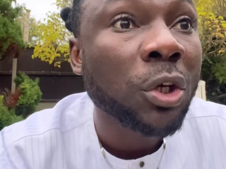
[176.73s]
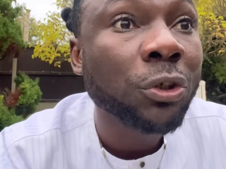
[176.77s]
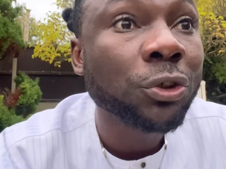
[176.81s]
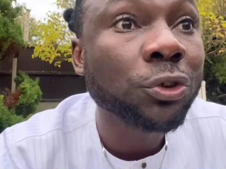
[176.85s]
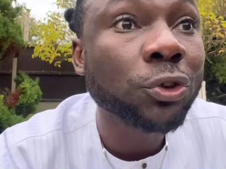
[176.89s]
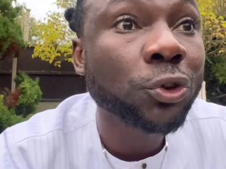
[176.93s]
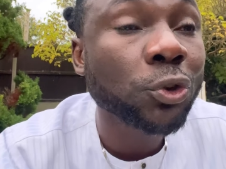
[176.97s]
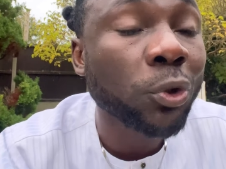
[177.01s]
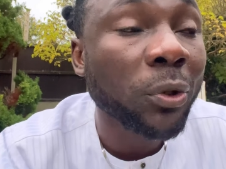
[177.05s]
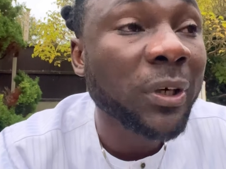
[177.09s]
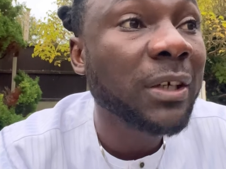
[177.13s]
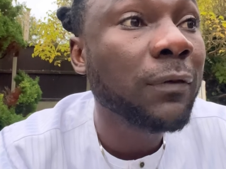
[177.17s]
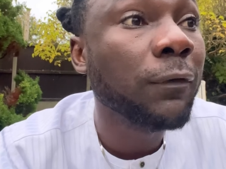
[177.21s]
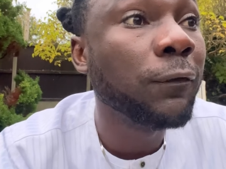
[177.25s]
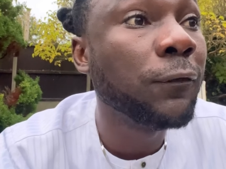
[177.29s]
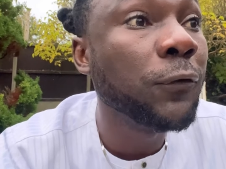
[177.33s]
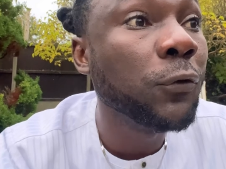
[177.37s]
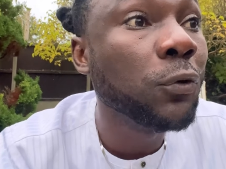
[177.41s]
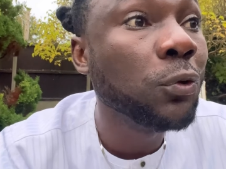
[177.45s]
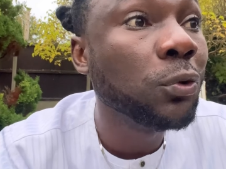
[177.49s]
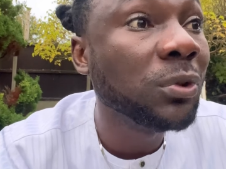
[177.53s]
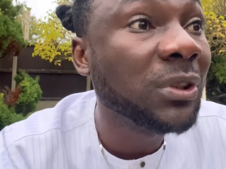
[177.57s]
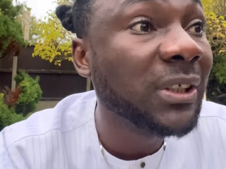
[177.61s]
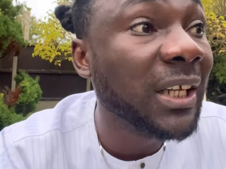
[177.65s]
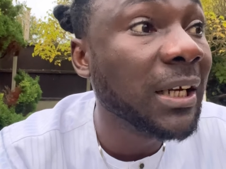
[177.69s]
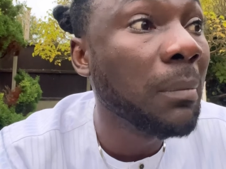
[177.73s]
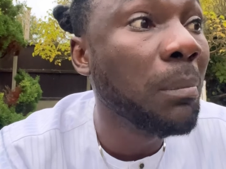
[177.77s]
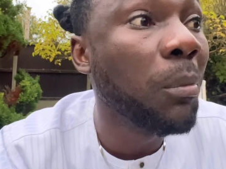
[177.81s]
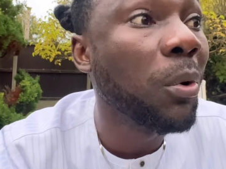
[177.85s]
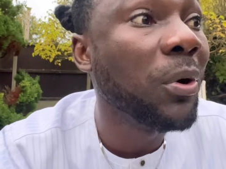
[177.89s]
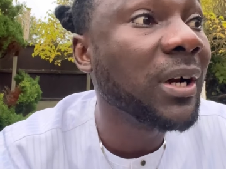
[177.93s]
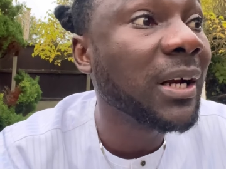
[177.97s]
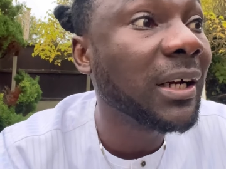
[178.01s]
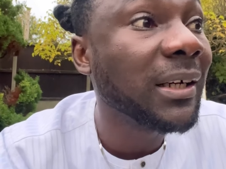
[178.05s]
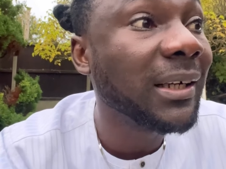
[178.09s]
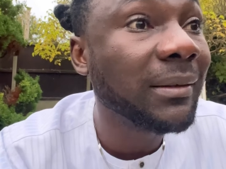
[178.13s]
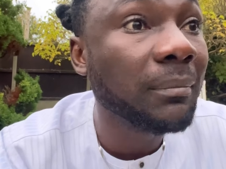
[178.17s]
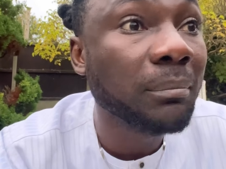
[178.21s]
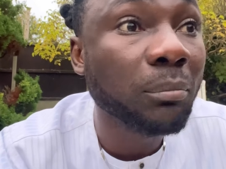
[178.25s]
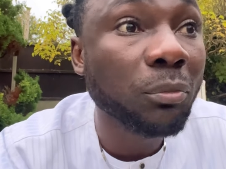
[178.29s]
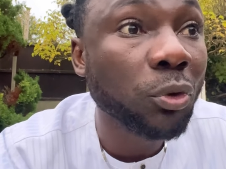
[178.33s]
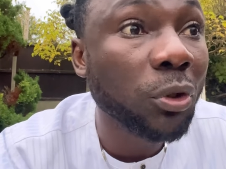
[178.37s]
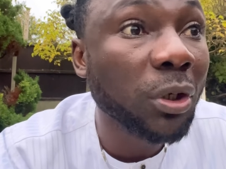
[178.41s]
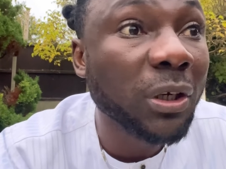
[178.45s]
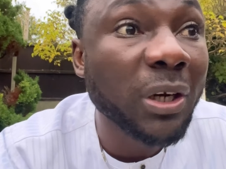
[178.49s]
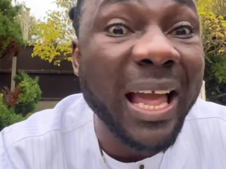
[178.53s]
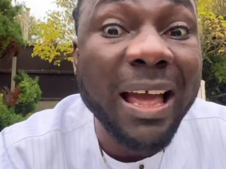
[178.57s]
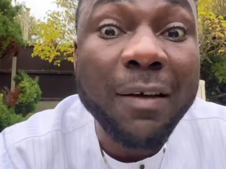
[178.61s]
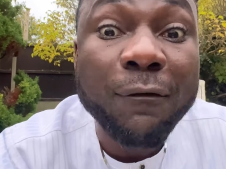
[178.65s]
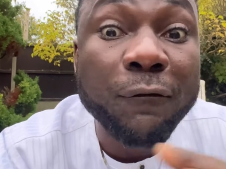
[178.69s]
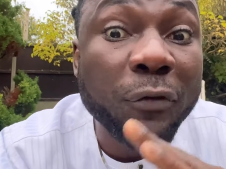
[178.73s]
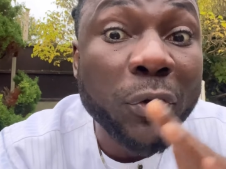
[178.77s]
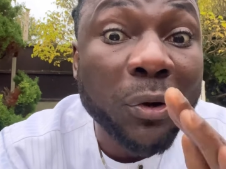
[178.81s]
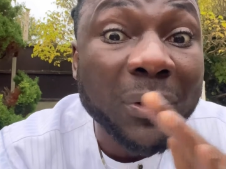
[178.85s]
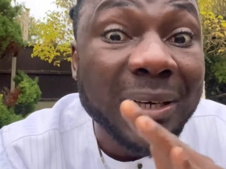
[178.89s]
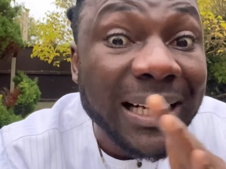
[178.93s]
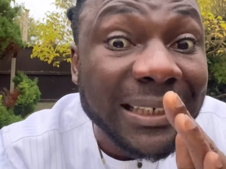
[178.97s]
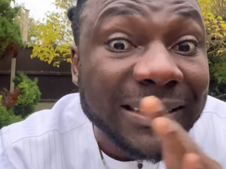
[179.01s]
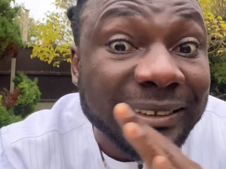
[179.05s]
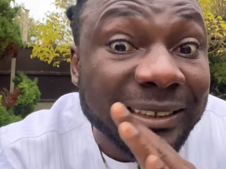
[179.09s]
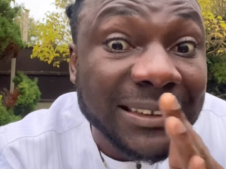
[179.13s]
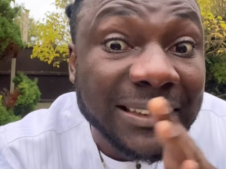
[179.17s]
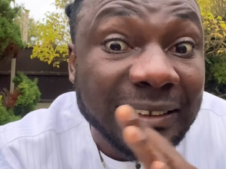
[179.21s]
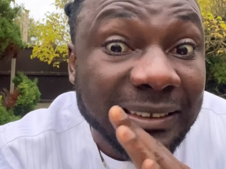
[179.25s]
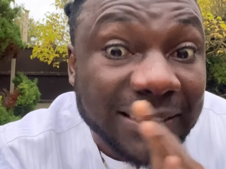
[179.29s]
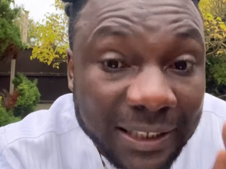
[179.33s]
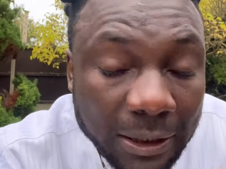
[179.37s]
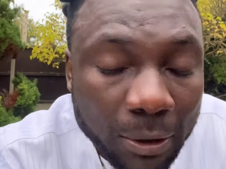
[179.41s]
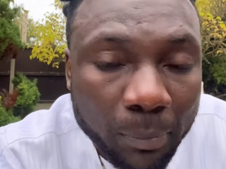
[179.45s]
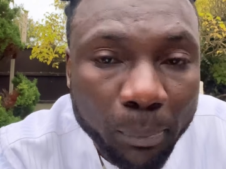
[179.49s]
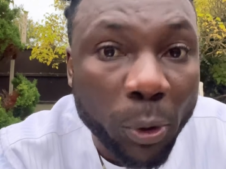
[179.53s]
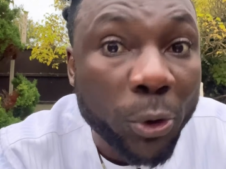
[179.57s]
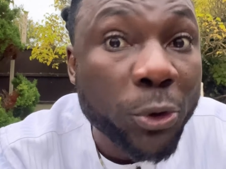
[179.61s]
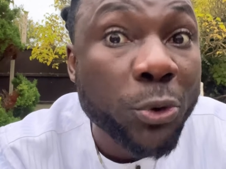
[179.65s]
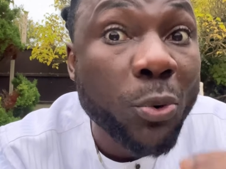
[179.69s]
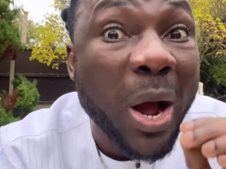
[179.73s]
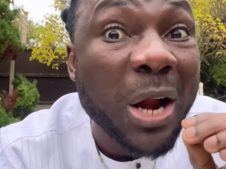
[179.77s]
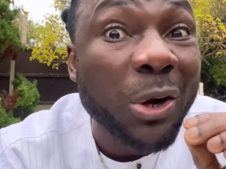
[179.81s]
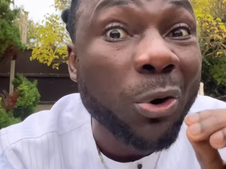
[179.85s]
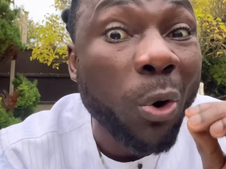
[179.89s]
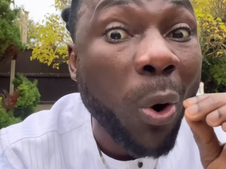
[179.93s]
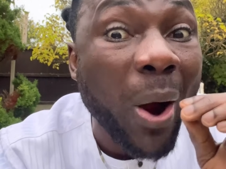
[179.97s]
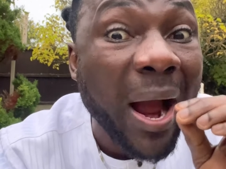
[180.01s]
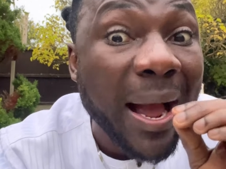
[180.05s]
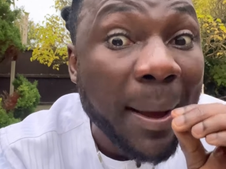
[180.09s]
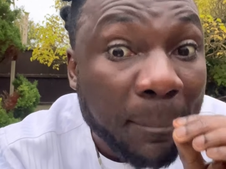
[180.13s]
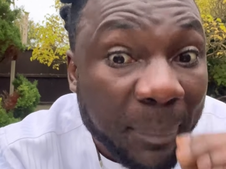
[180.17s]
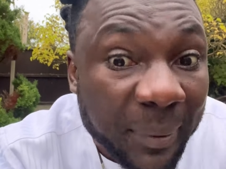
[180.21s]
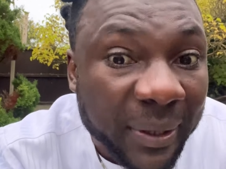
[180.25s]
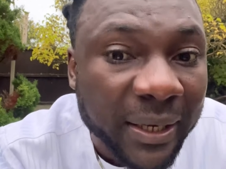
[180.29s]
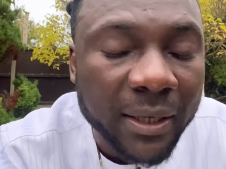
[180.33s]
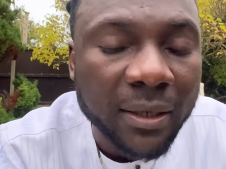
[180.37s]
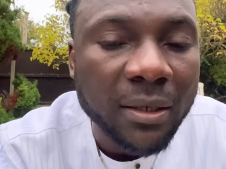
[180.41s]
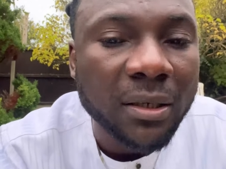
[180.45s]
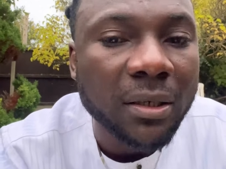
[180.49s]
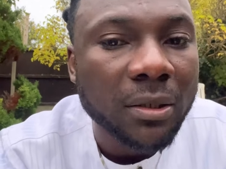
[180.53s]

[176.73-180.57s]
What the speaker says: Sorry, food today, money, every other thing day, but you are not happy.